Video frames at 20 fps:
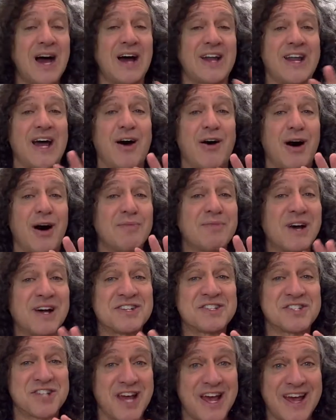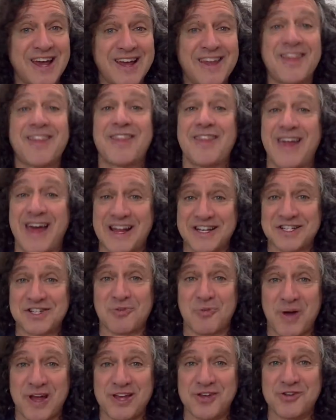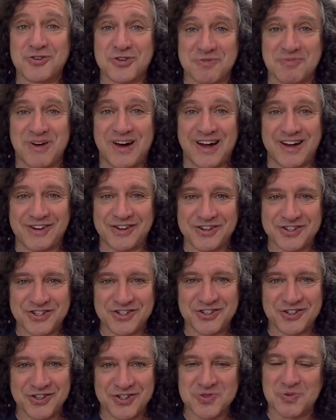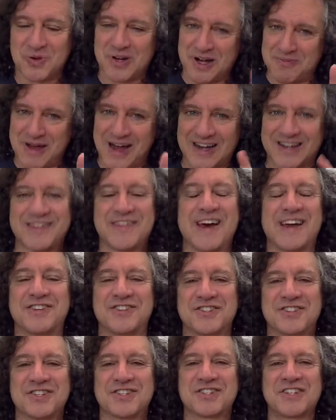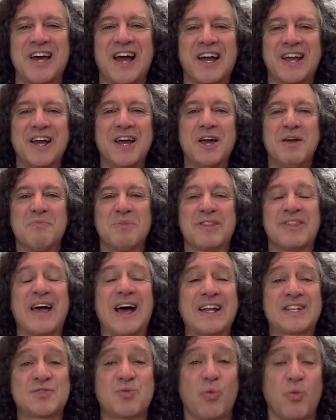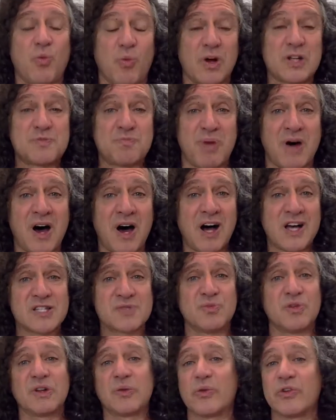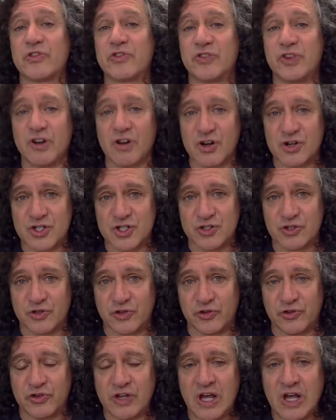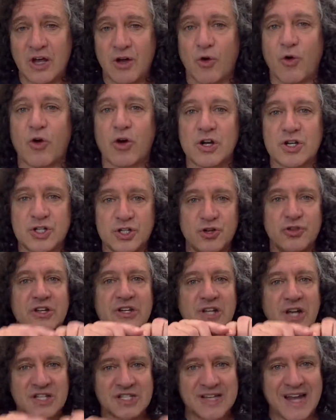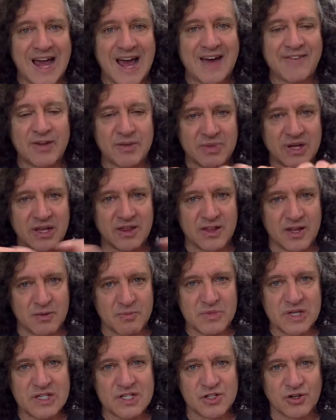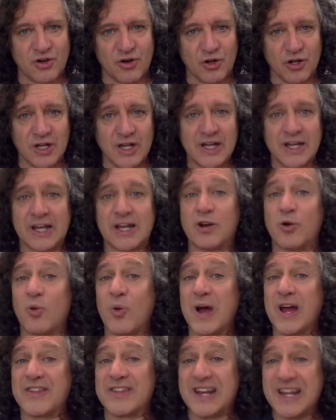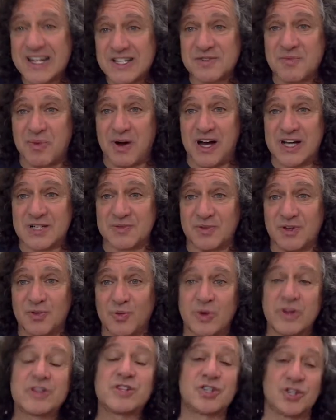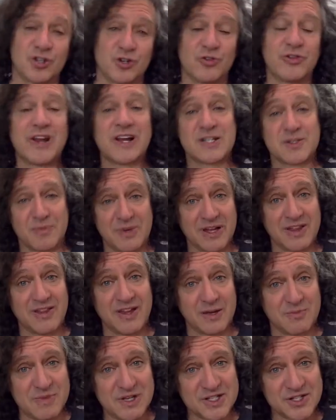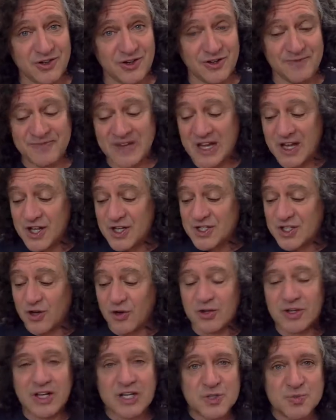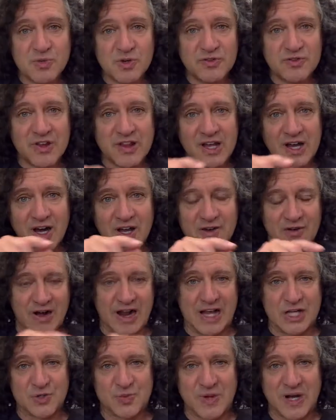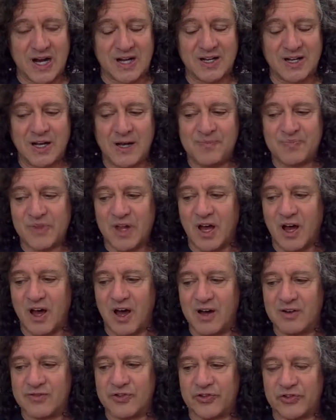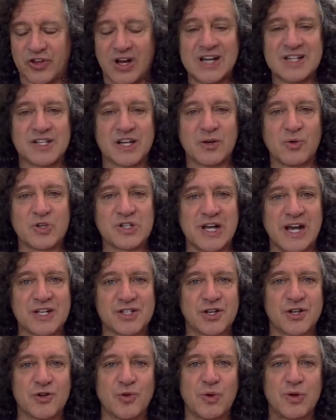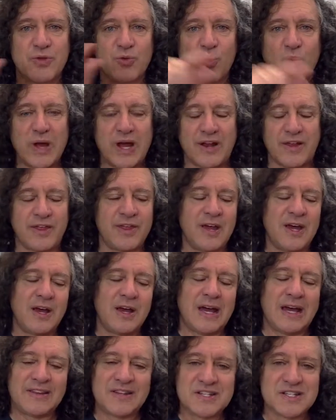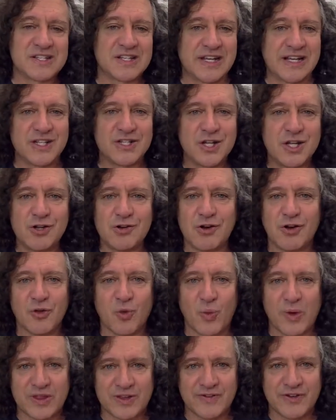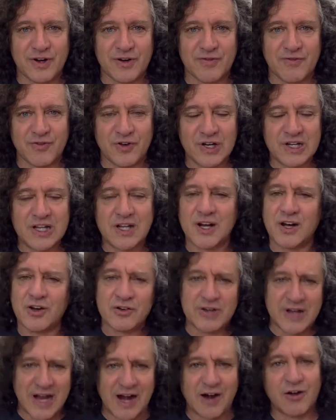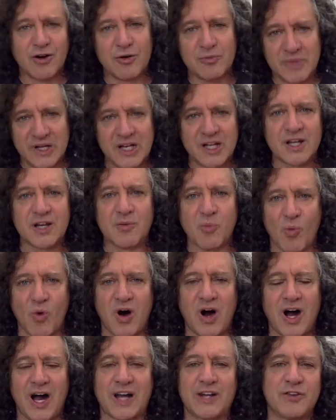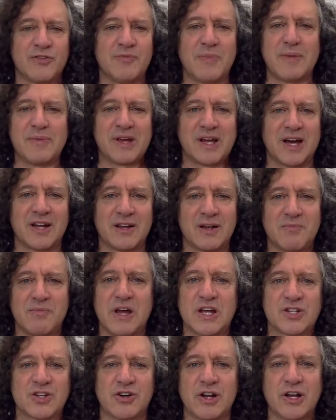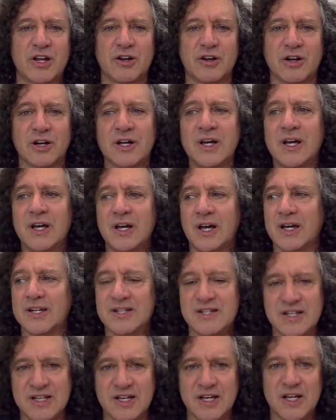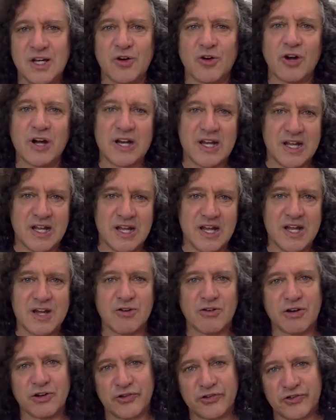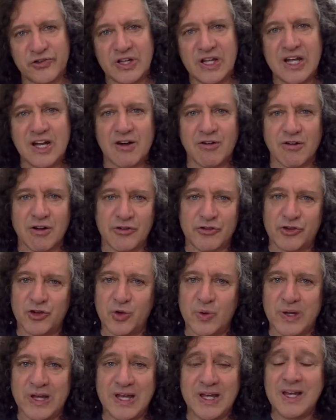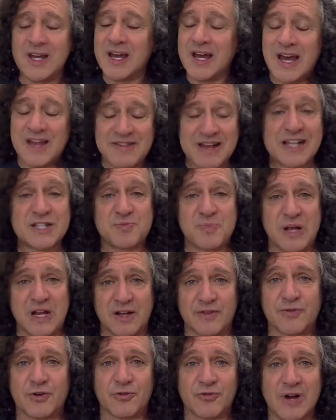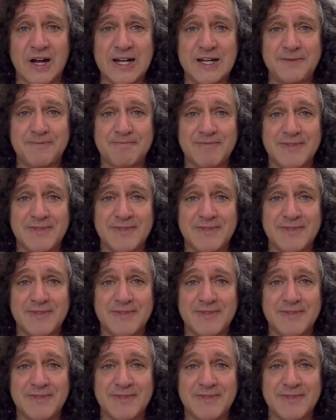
Now, I'm not saying that's the way you should buy your shoes. We'll come back to that in just a sec, but that's what's possible with Zero Shoes, or a shoe that doesn't have a big, thick midsole, in a way that isn't possible with a shoe that has a big, thick midsole. So let's move to the other aspect of sizing, which has to do with width. And this is easy. You know the width of your foot. You know, narrow, medium, wide. You've maybe gotten it measured and you're a D or an E or a C or a 2E. And that's meaningful, right?